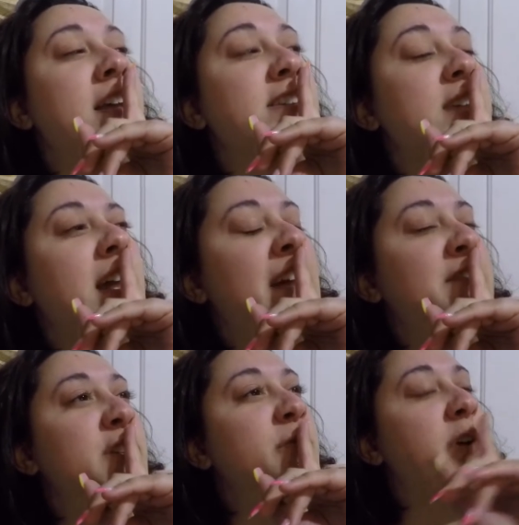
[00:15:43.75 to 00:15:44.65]
So I'd
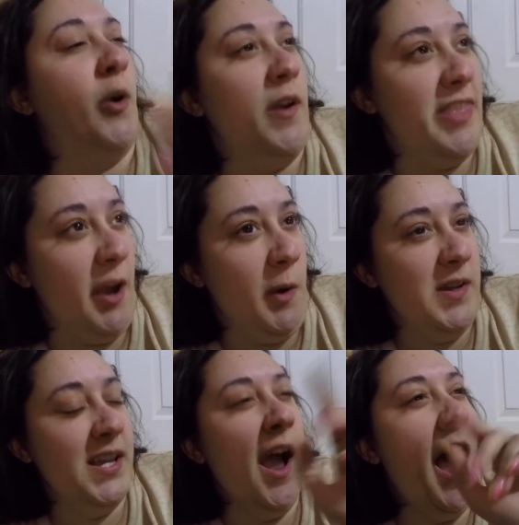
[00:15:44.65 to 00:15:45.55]
have to record
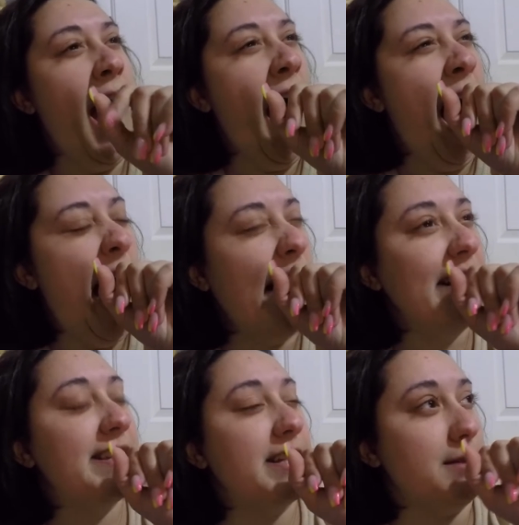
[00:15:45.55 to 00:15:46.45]
those.
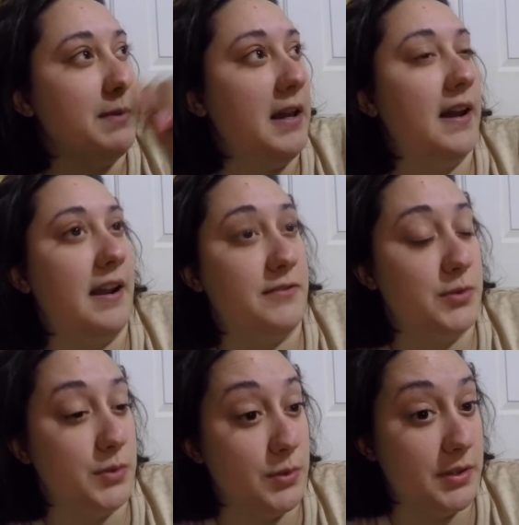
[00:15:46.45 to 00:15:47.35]
Excuse me, I have
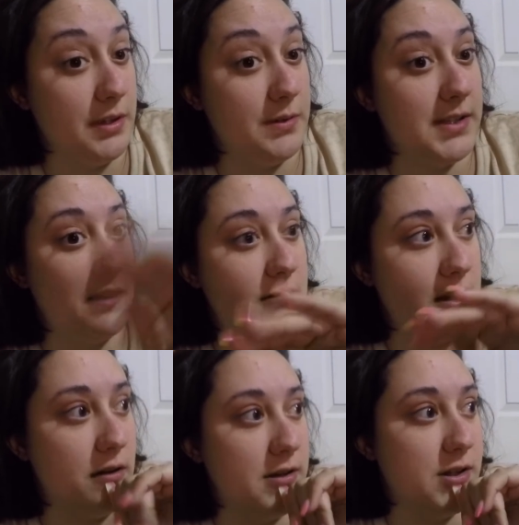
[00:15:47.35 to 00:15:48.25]
to record those and
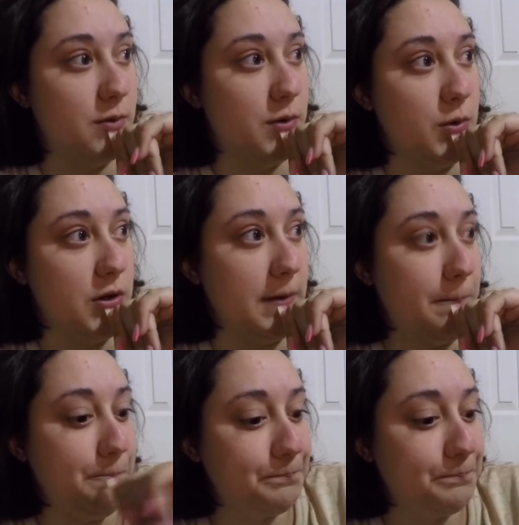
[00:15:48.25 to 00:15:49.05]
then also record